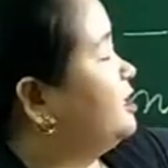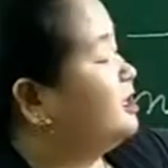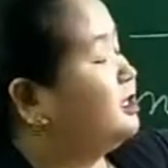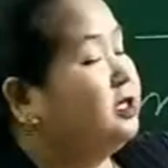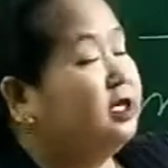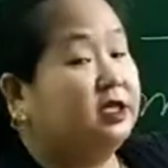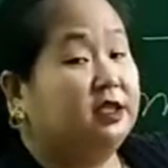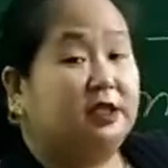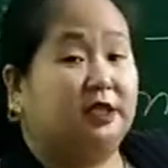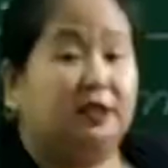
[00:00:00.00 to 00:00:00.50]

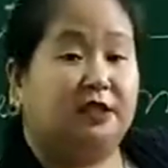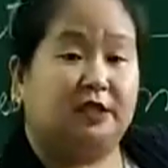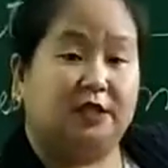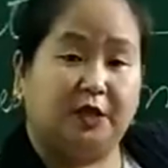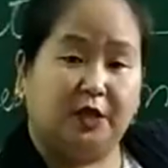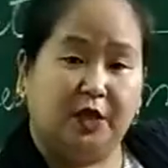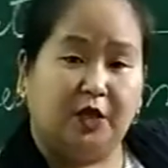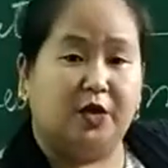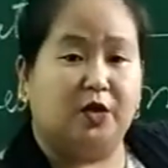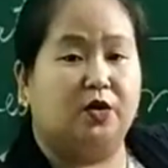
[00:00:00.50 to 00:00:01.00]
this is
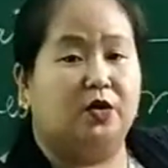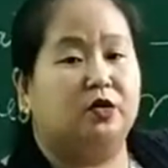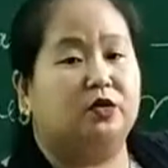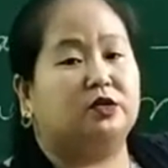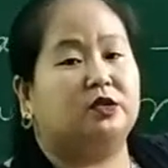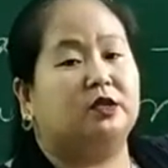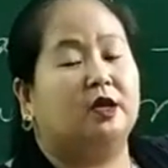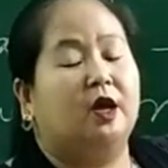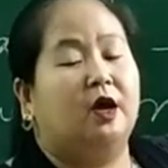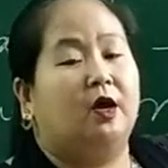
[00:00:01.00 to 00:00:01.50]

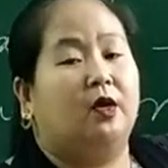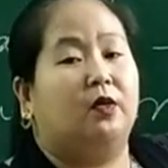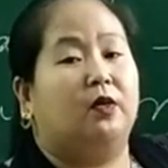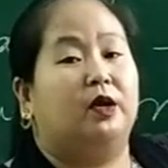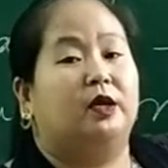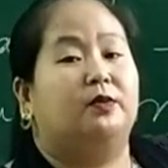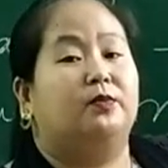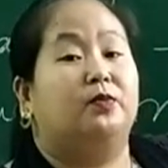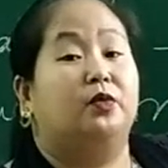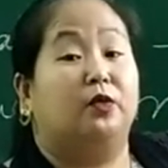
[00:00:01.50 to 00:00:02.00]
used
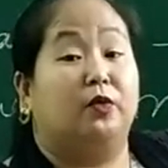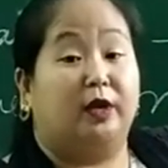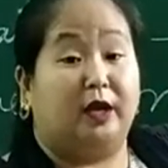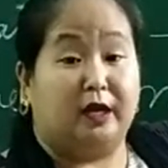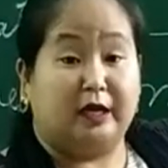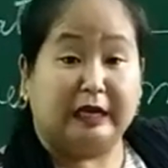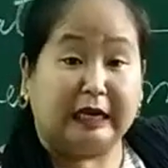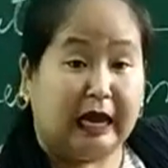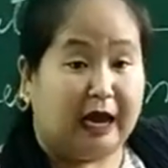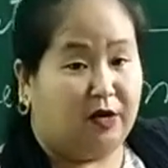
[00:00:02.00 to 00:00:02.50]
with
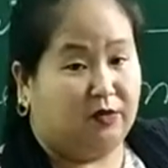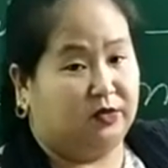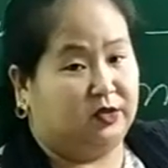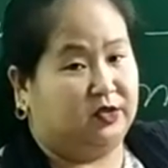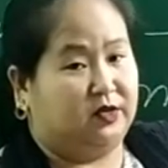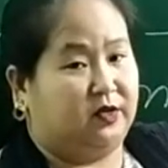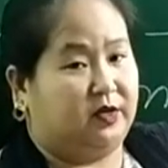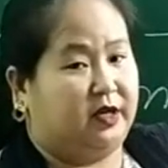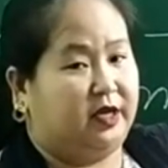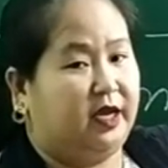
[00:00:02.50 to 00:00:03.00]
plural nouns.
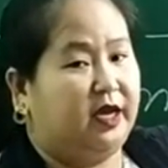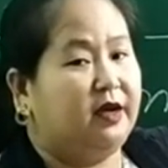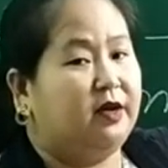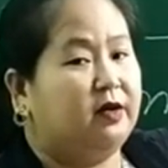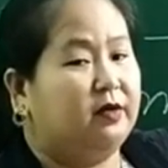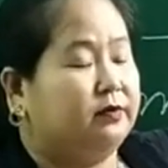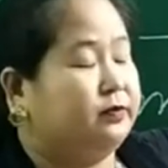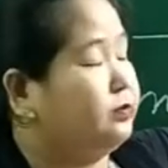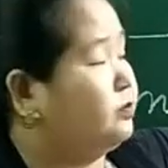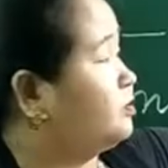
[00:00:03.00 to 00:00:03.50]
Okay,
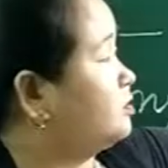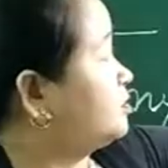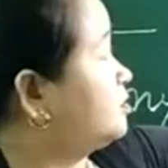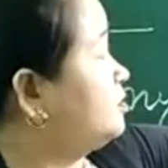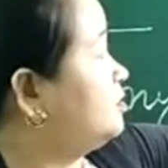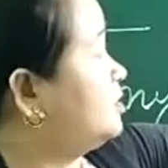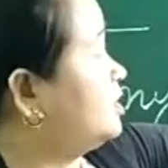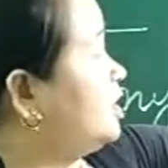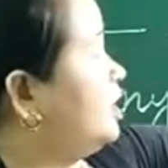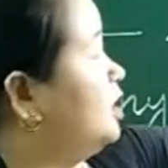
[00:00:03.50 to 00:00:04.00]

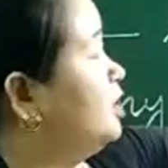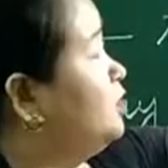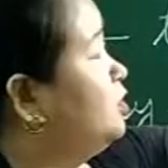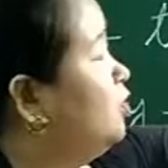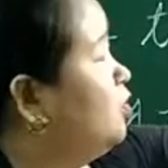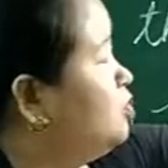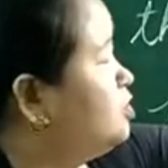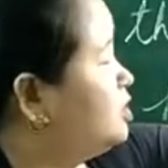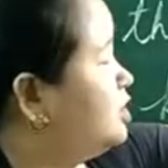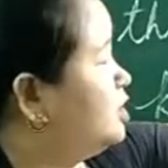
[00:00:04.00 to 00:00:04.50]
and
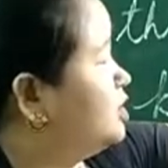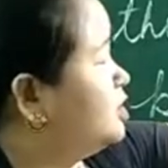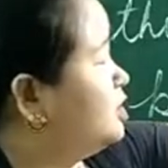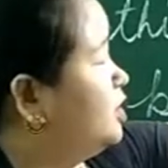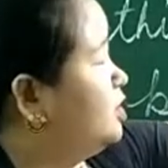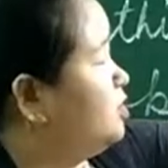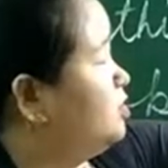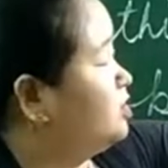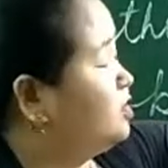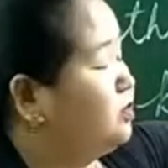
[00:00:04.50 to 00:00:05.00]
those is
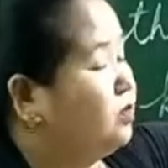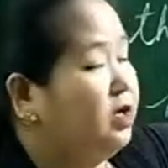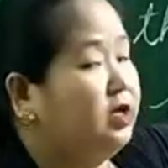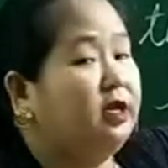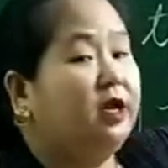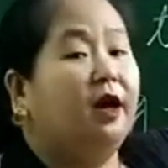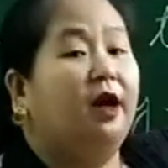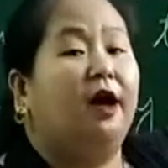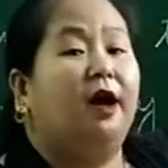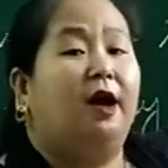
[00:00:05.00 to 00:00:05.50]
used with,
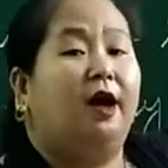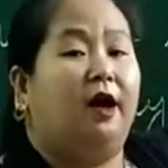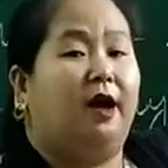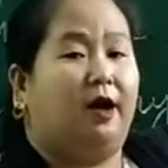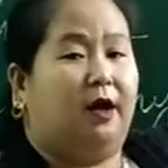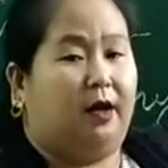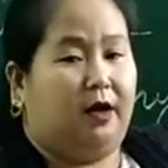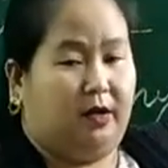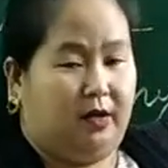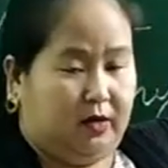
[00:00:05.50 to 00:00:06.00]

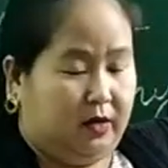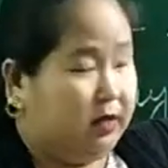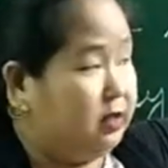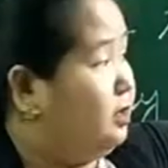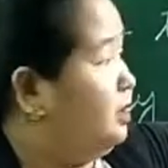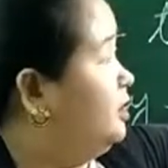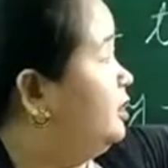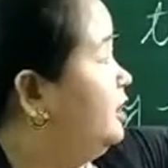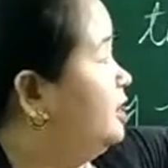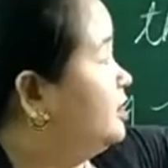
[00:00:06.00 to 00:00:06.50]

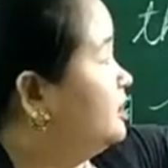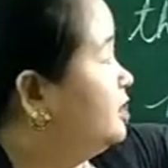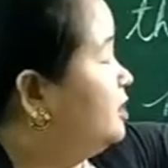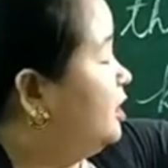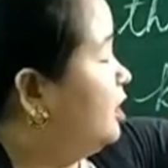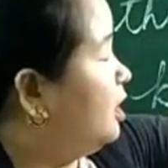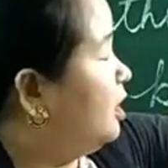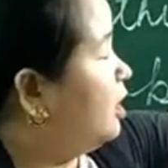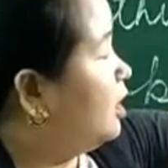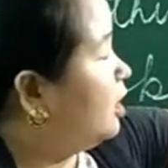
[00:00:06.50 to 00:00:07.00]
it
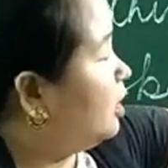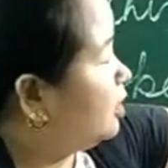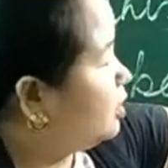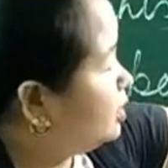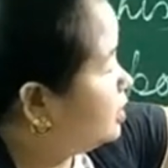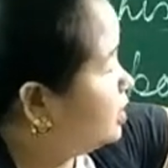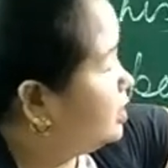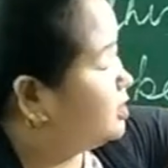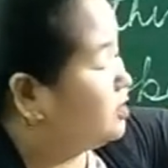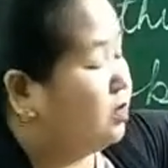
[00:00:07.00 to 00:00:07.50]
is
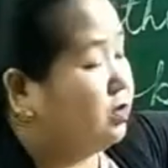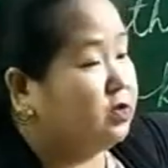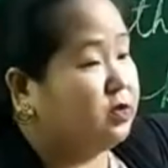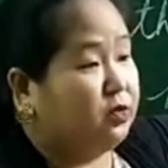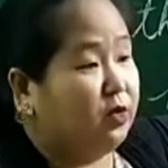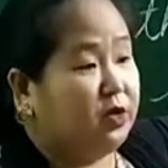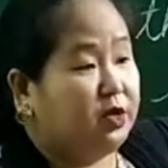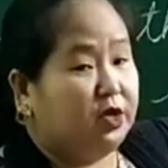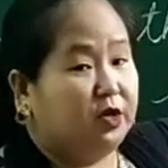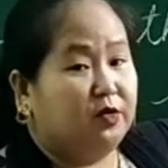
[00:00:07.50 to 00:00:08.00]

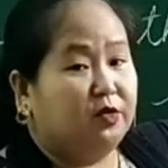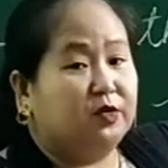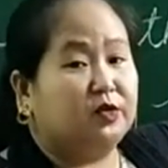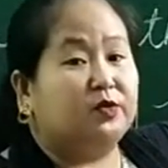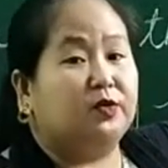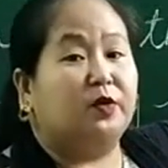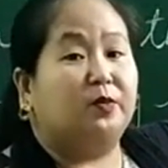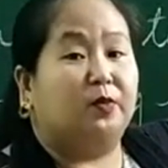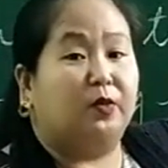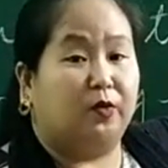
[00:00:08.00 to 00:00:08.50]
also used
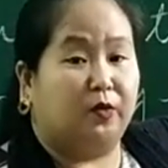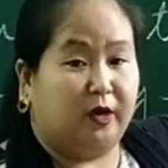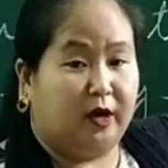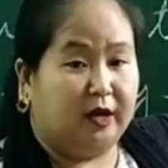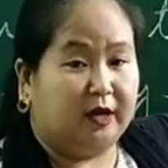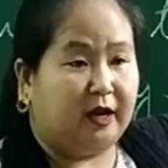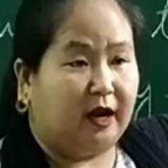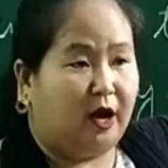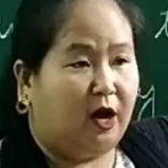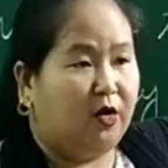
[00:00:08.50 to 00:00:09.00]
with plural
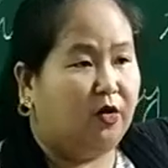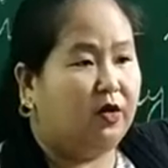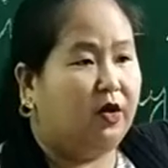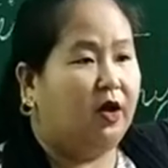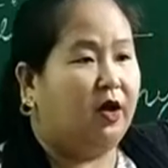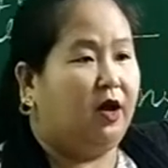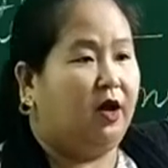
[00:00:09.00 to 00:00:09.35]
noun